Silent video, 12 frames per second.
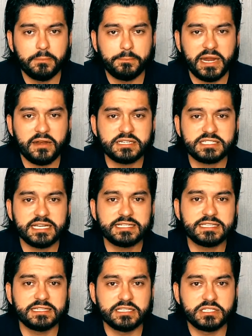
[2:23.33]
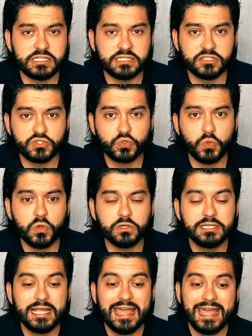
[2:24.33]
parasites in the
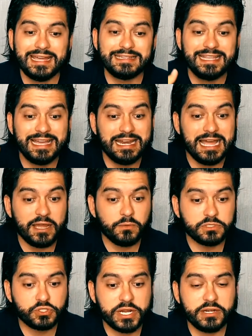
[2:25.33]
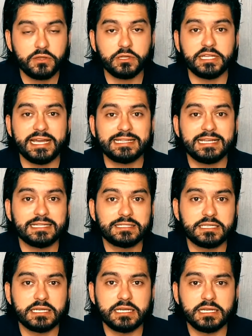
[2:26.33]
stool, and then I will try to collect that
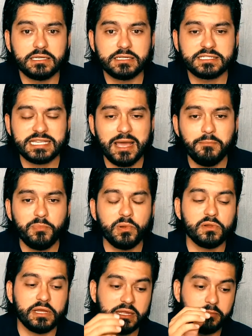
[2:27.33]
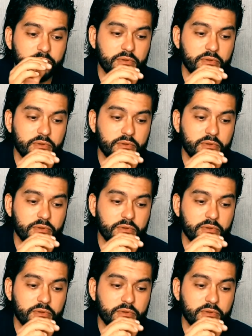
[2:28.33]
sample and